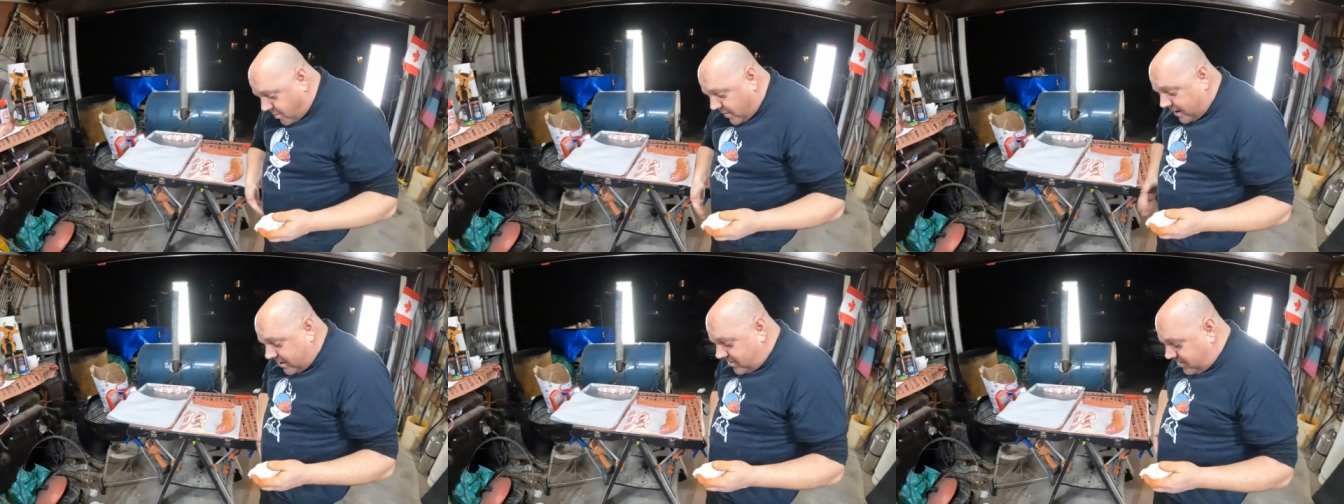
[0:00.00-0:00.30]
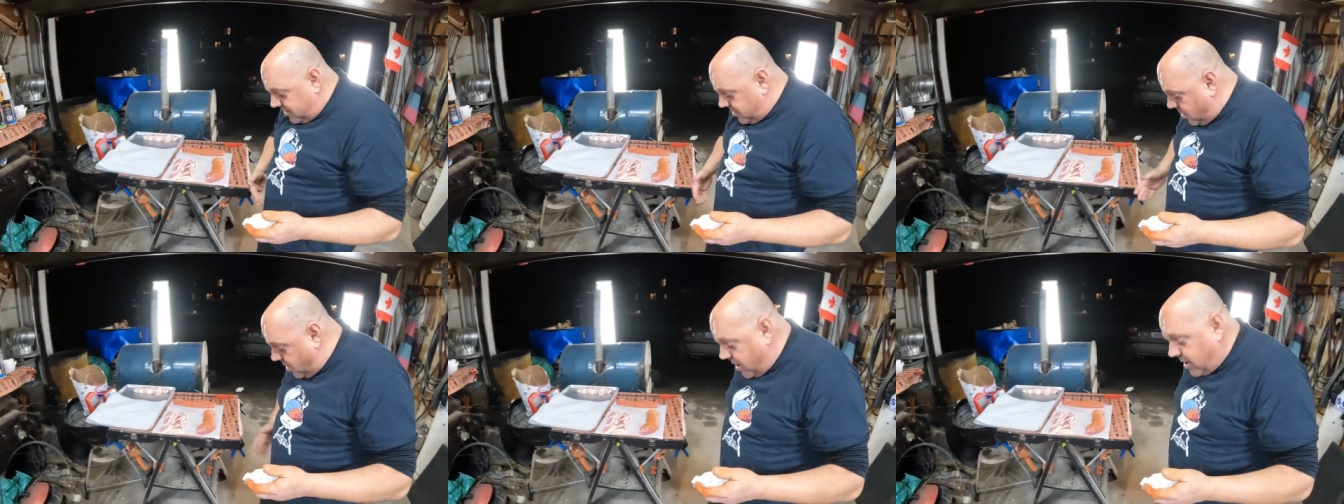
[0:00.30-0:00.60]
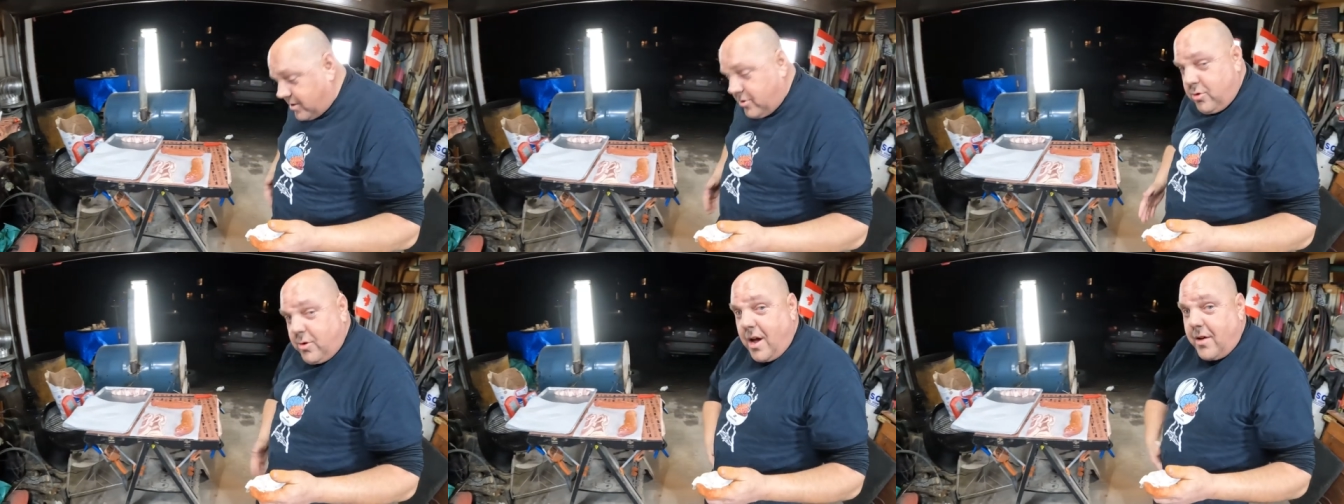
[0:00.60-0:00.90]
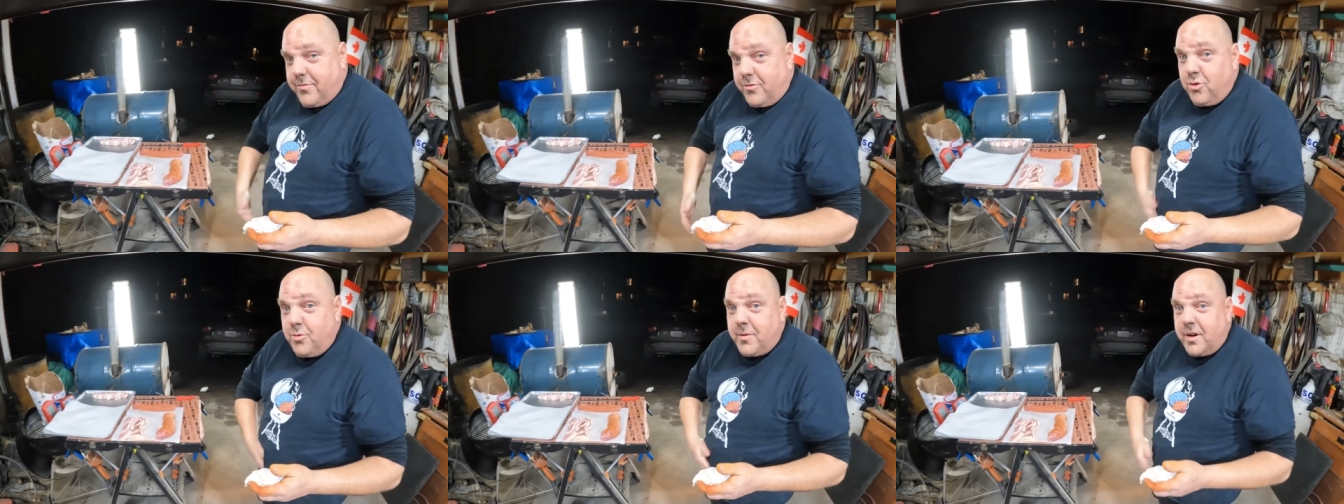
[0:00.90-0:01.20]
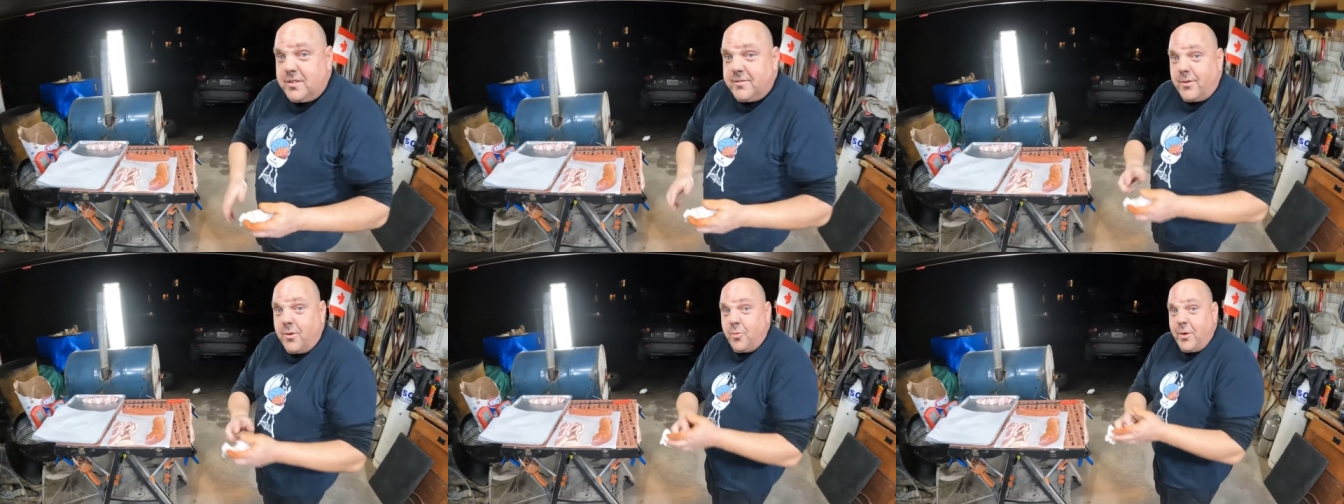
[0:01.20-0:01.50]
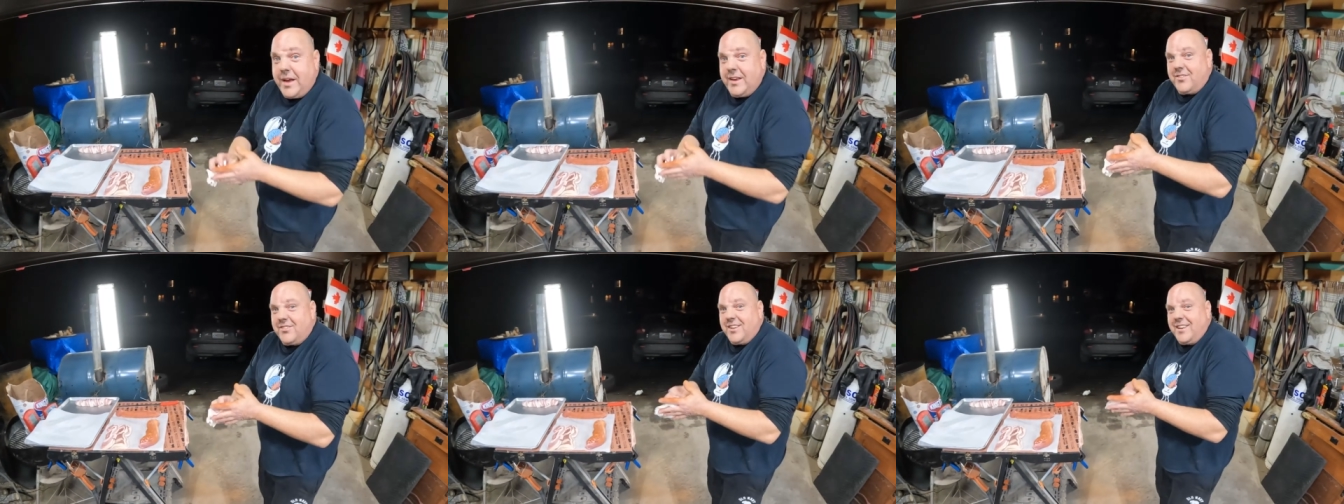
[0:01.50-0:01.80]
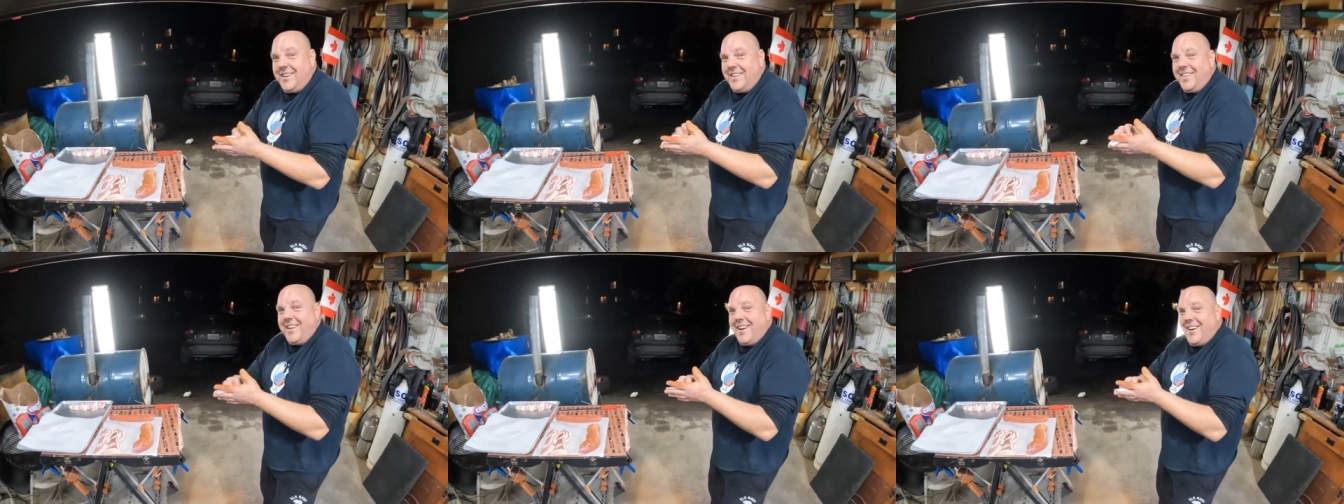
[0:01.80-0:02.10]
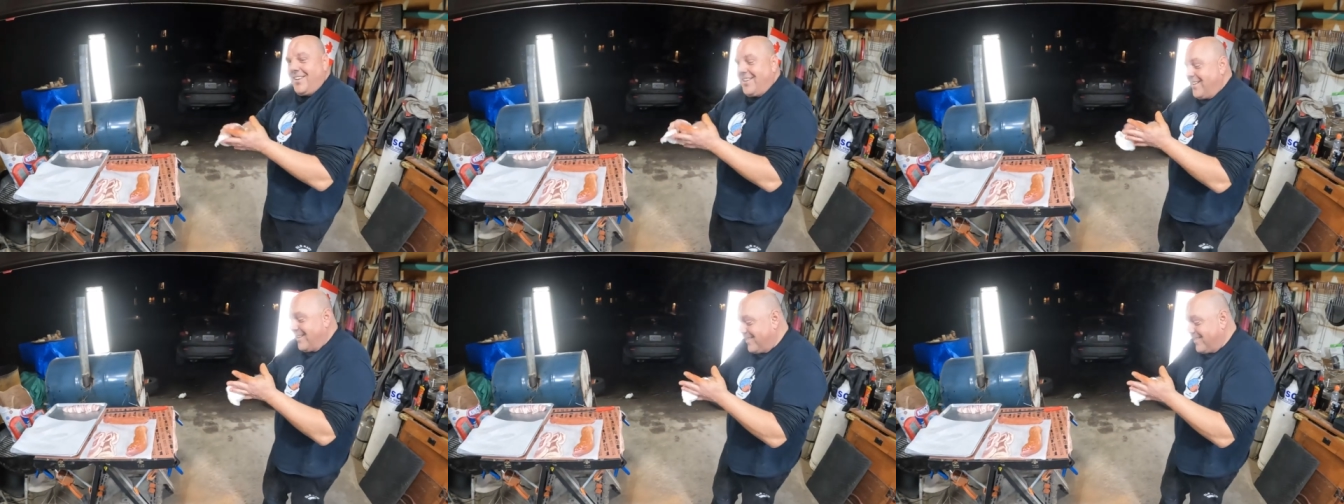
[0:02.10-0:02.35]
wasty. You know, I do have too much of a wasty there.